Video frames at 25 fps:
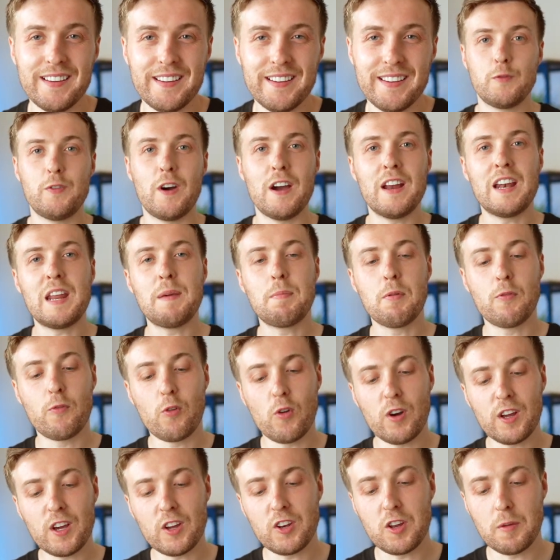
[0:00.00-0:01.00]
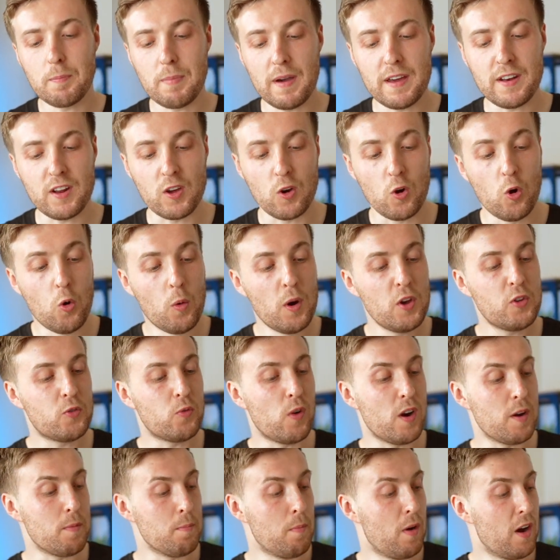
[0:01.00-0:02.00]
Finally, before I go to bed, I always
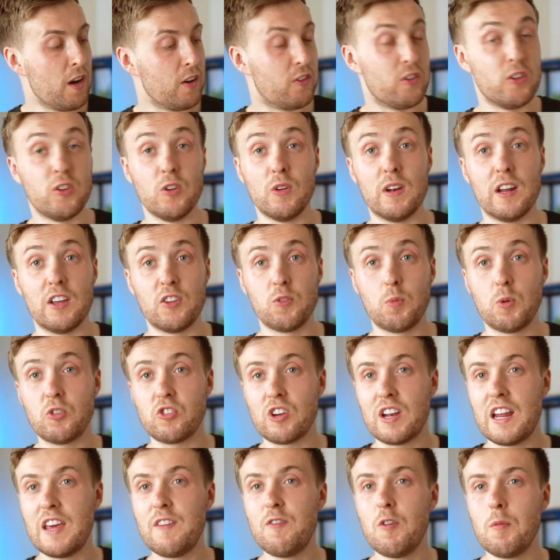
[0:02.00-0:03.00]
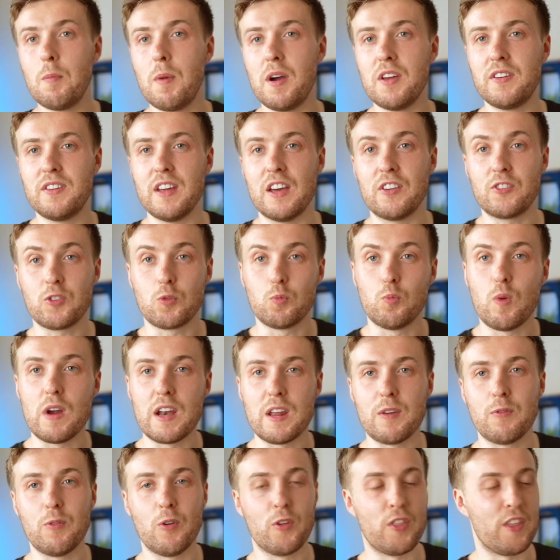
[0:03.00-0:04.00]
write my to-do list, which I leave on my desk
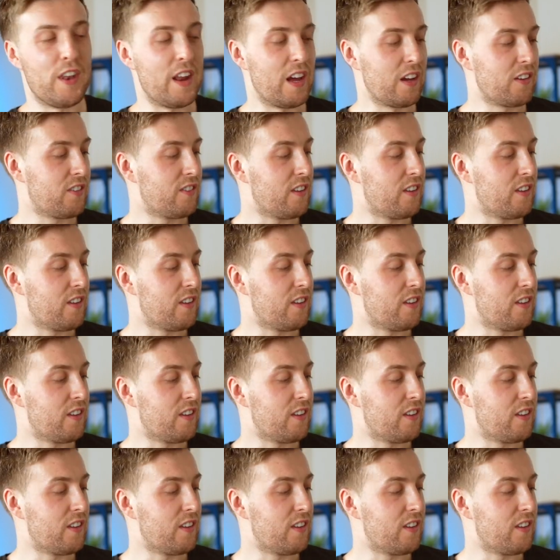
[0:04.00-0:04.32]
ready for the next